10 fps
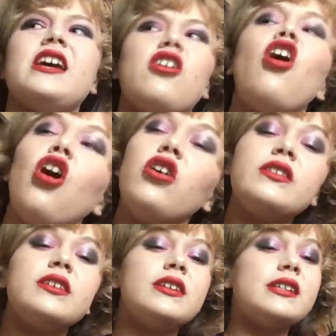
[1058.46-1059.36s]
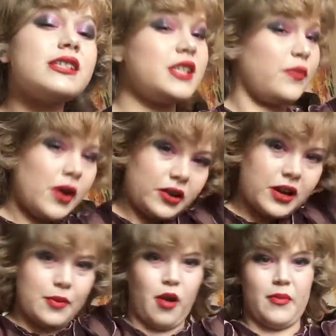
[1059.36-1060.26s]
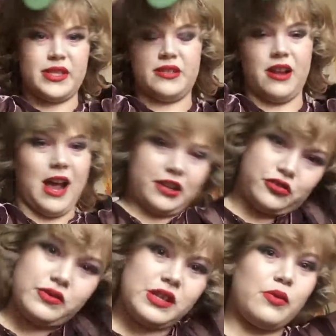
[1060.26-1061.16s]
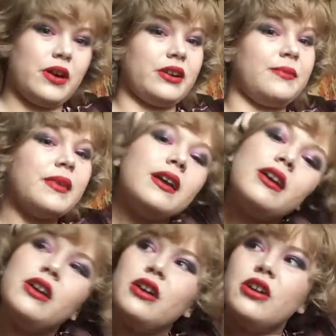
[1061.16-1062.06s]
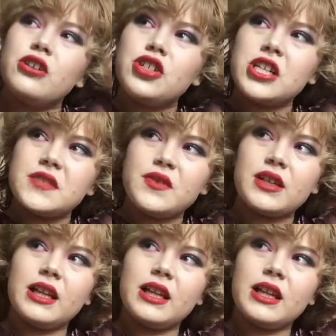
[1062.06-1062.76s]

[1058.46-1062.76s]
like called seawater. I promise it's not actual seawater. Just for